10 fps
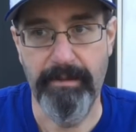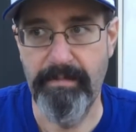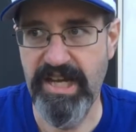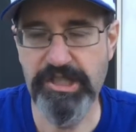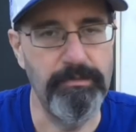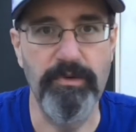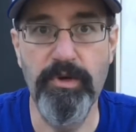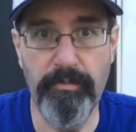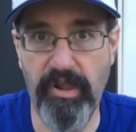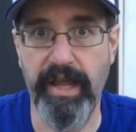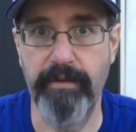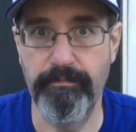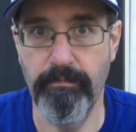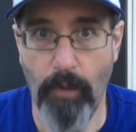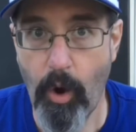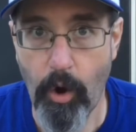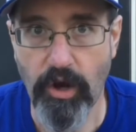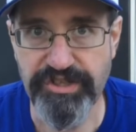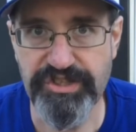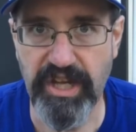baseman would play on
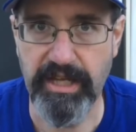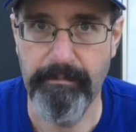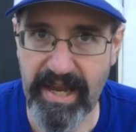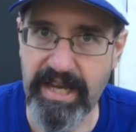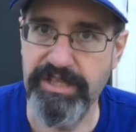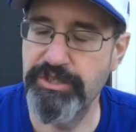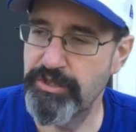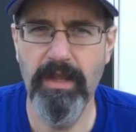second base.